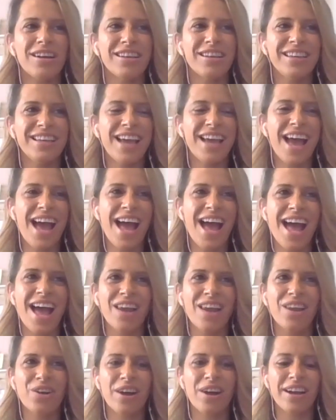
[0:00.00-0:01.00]

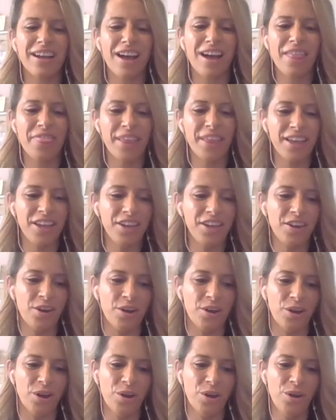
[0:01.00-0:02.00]
Look, I think
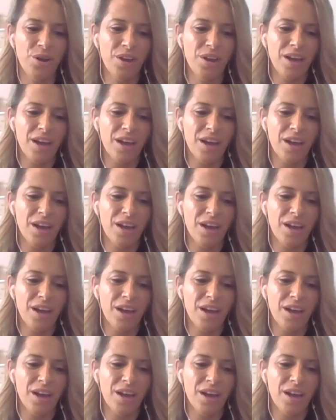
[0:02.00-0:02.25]
I